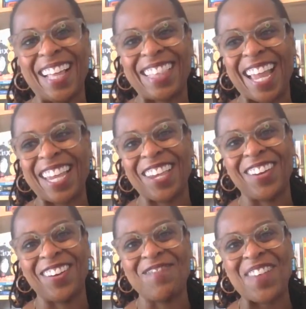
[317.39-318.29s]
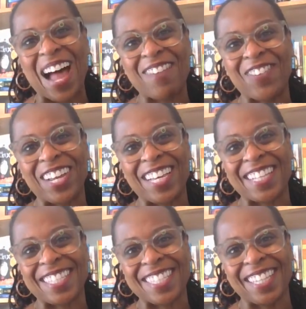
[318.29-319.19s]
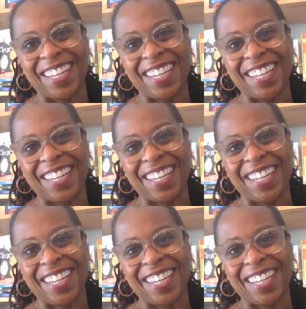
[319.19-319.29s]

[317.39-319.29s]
Thank you. Bye, friends.